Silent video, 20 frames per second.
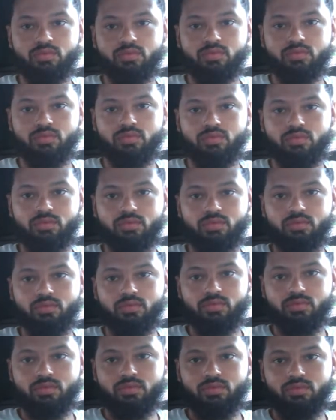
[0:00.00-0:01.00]

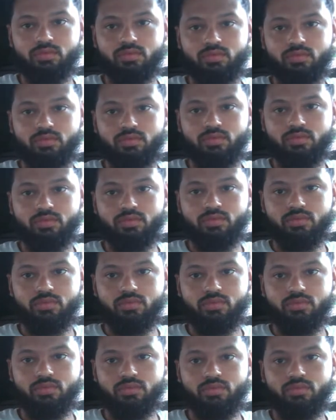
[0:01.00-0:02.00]

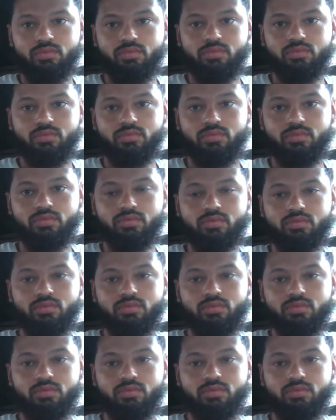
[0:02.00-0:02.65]
This person isn't speaking.